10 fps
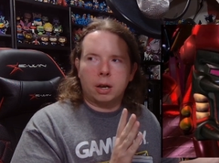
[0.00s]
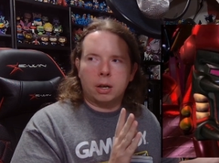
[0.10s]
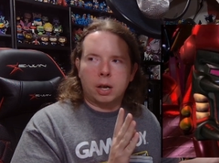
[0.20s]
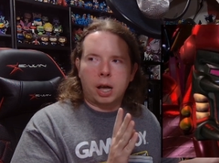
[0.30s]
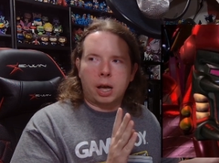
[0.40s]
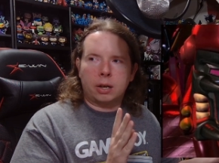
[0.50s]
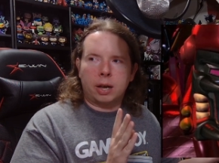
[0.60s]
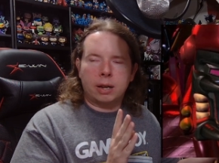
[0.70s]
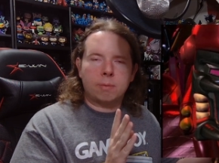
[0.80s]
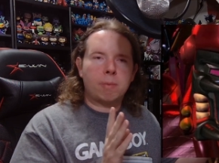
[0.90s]
Uh,
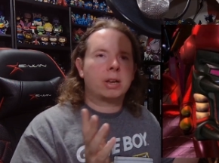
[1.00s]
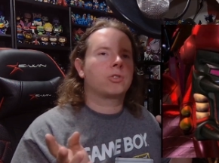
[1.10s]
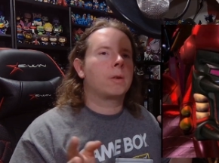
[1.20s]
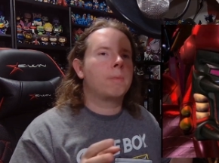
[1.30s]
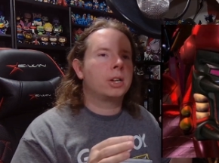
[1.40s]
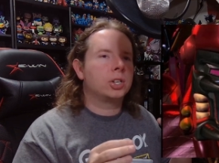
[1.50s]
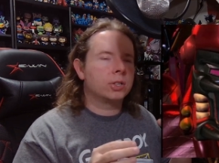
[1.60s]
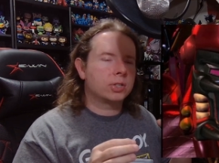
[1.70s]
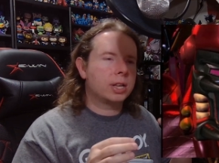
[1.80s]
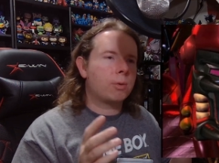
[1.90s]
and Megatron
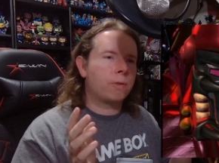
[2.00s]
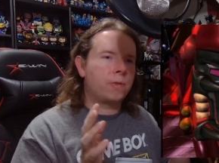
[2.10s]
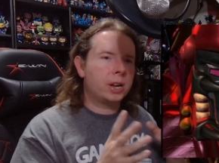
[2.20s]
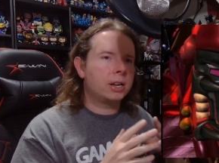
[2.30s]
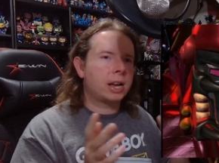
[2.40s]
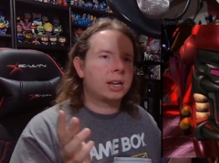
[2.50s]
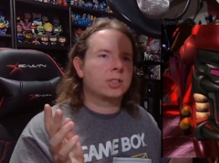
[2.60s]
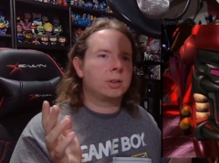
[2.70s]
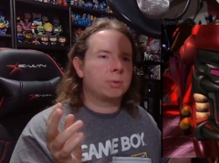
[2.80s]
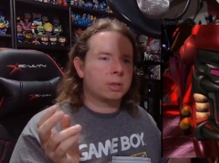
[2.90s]
mentions that will fit in
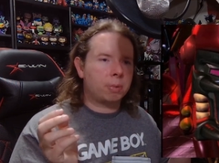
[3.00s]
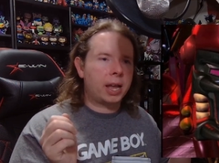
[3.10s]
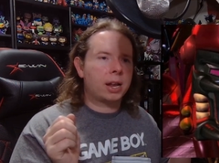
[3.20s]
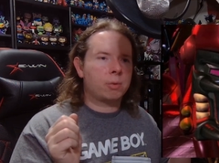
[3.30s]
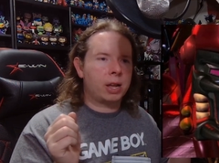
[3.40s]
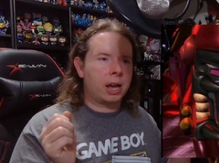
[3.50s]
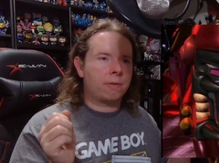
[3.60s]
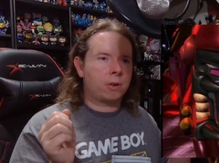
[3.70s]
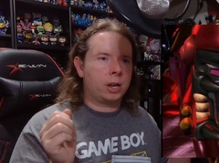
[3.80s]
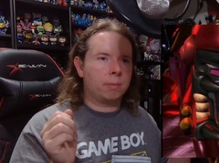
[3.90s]
nicely with the plan we
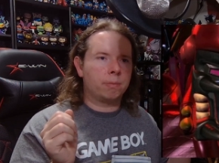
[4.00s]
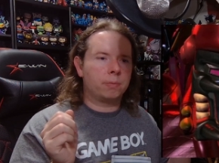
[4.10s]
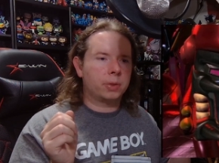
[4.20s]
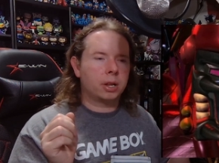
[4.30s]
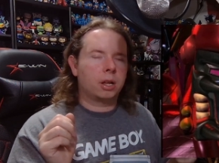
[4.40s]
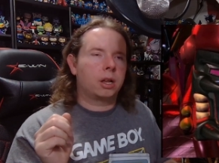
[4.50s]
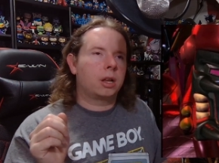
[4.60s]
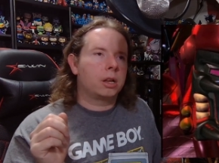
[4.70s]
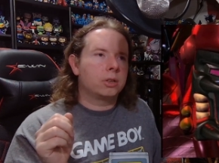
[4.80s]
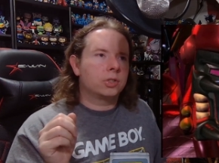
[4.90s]
have for him.
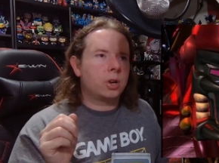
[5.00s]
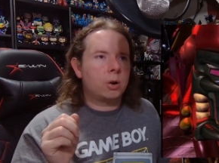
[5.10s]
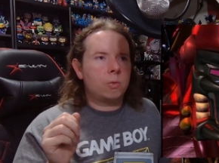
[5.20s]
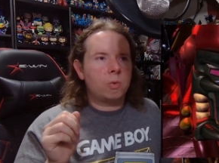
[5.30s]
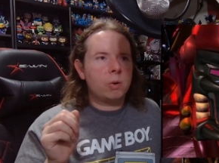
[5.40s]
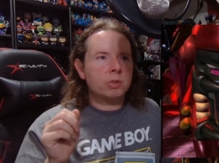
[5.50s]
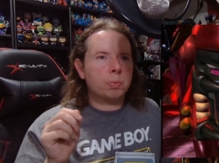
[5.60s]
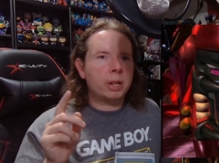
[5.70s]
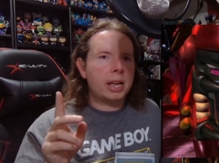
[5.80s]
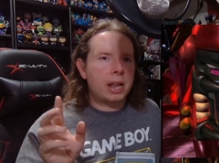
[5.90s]
So, what was
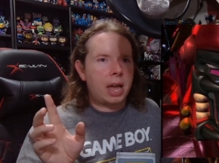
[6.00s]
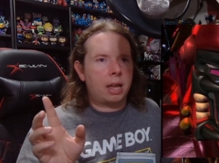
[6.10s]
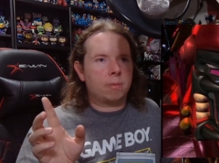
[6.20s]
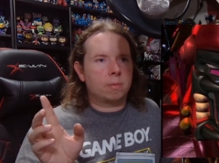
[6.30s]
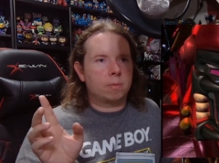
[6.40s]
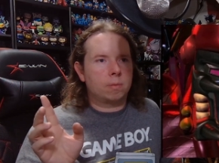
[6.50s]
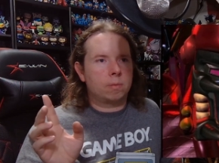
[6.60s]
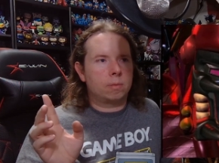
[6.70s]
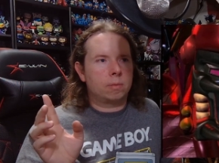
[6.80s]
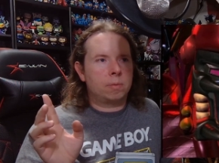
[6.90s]
Plan A?
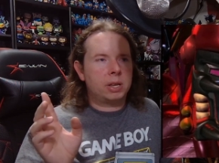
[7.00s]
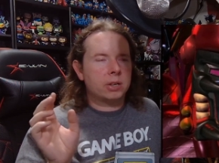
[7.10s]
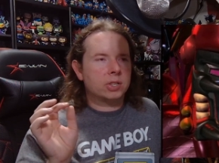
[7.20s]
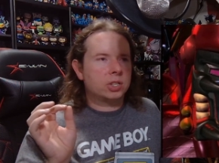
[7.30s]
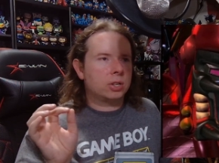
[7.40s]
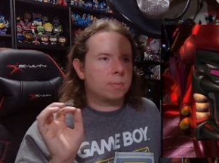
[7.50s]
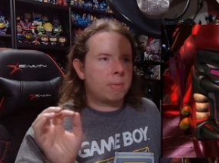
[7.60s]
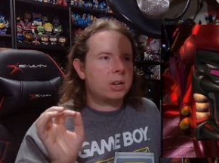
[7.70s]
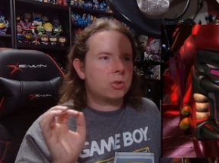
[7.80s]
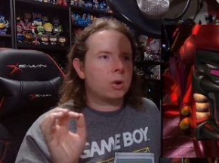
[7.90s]
because
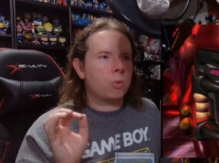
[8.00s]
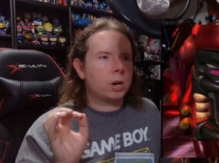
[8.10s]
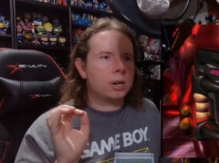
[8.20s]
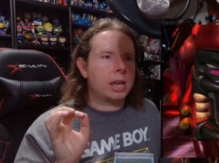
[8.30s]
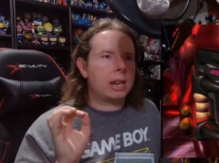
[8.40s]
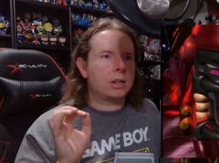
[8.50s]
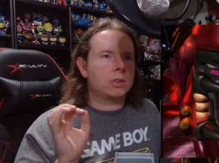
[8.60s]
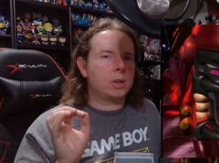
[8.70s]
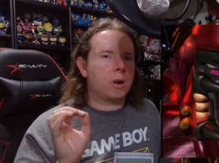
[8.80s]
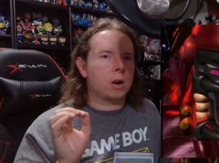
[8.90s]
Megatron wanted to get
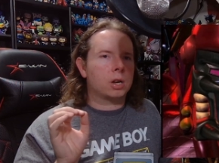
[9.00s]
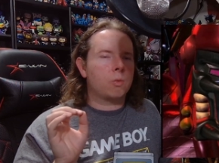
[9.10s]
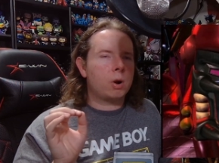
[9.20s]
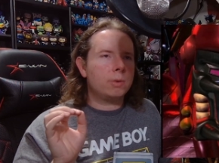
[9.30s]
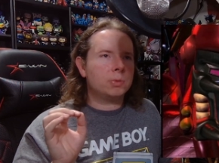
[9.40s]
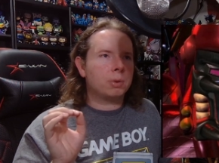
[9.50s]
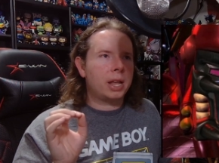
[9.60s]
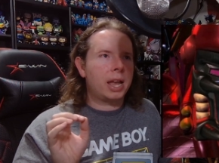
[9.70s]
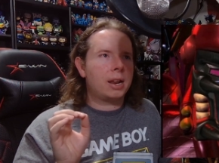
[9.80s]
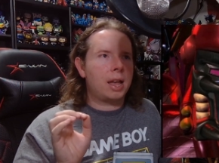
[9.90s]
into the Ark. What was
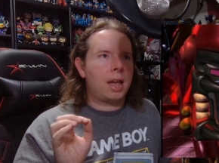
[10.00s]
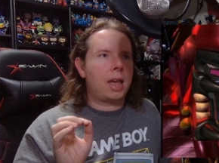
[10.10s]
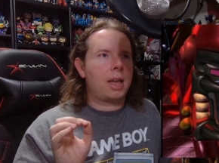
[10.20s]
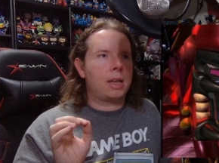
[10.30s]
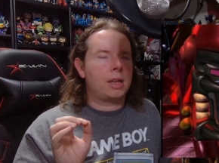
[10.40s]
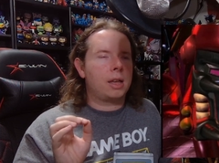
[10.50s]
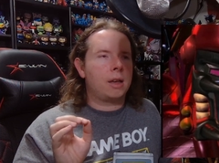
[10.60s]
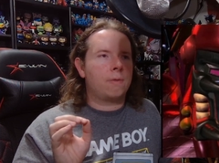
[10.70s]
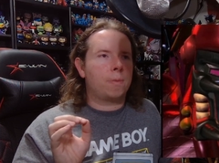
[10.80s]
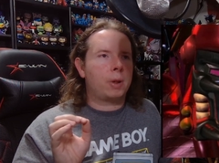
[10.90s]
plan A
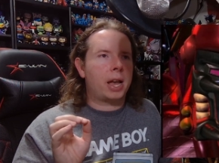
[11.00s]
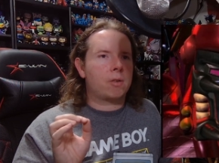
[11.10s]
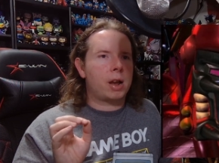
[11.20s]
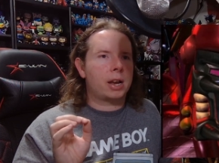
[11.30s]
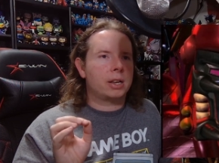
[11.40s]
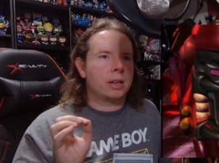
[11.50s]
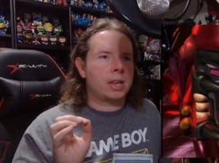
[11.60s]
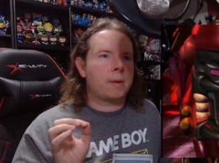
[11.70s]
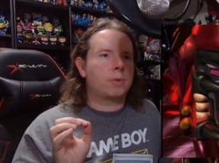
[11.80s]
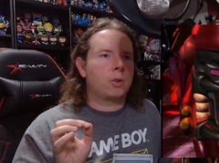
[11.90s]
if Black Arachnia
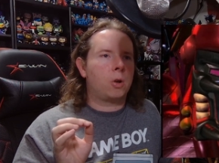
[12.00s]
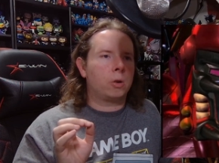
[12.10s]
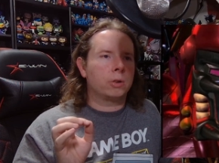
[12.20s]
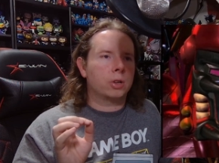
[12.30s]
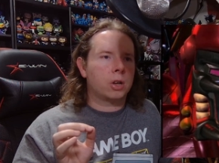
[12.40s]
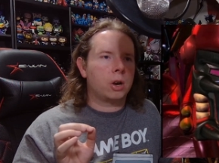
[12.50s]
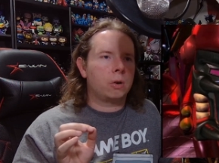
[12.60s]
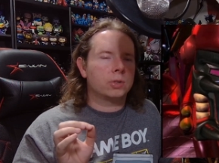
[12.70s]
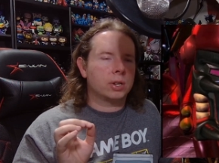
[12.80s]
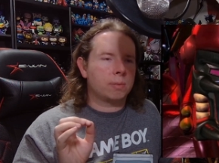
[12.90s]
kept hold of the
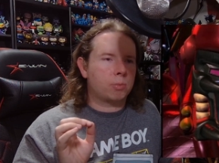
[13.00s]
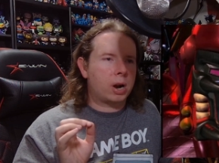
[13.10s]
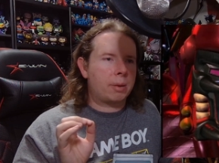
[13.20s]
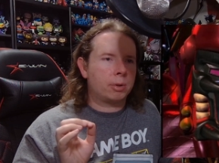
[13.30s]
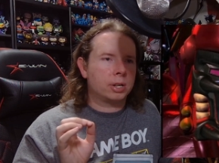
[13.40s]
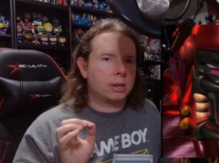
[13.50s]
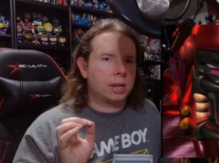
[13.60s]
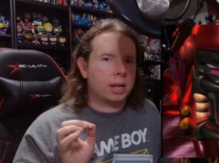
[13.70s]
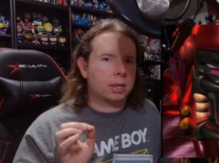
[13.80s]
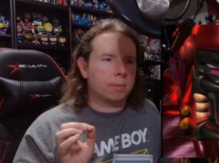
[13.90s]
codes and Primal didn't
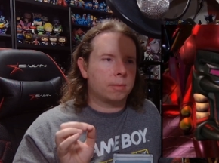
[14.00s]
get them?